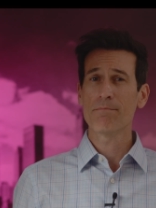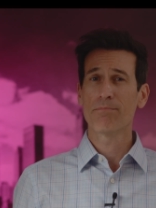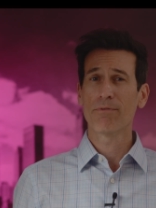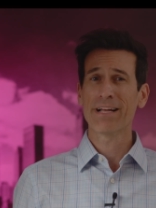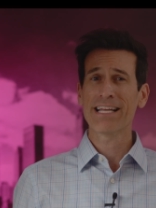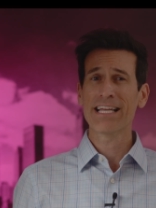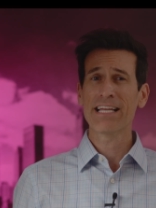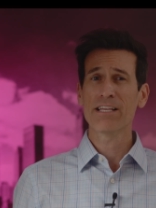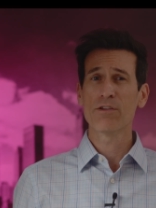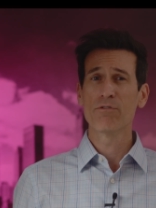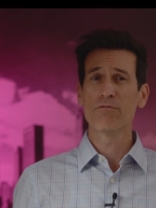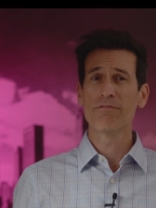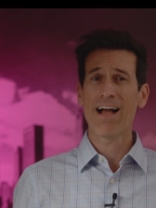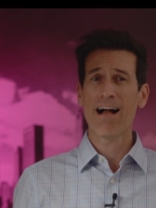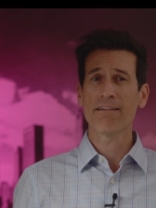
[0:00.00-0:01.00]
bringing
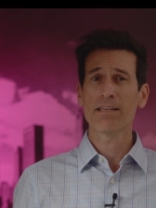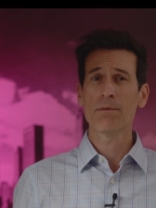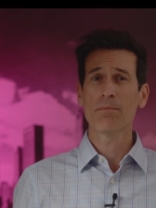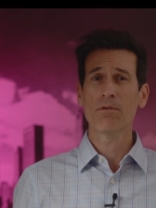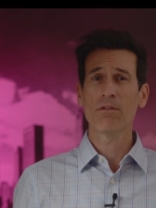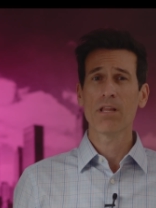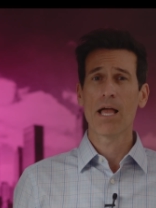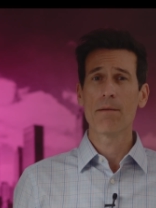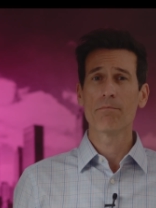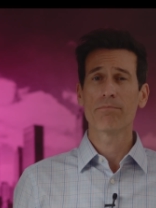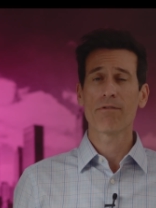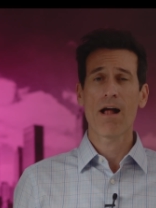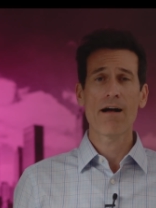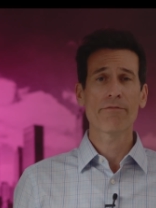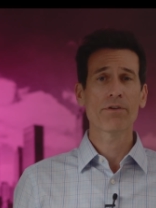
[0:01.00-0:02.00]
you valuable and
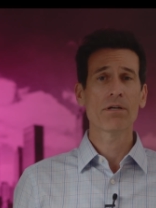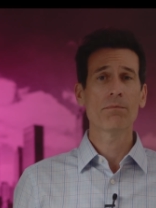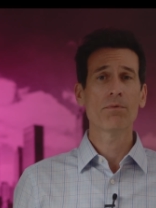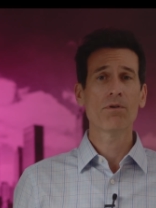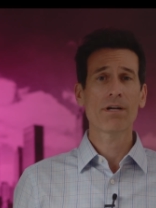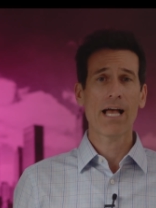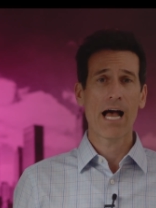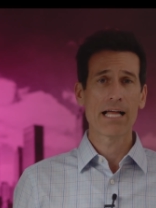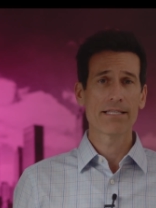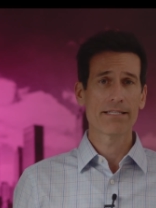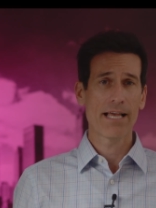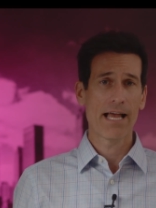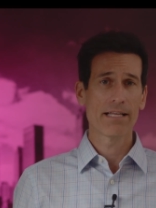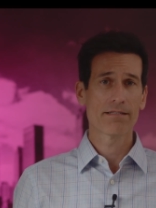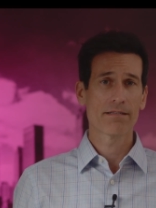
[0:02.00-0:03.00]
profitable
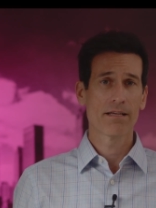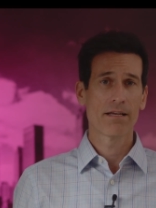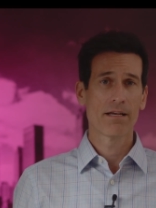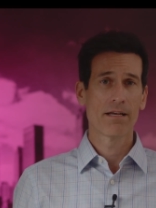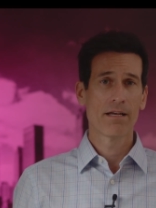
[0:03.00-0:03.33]
content.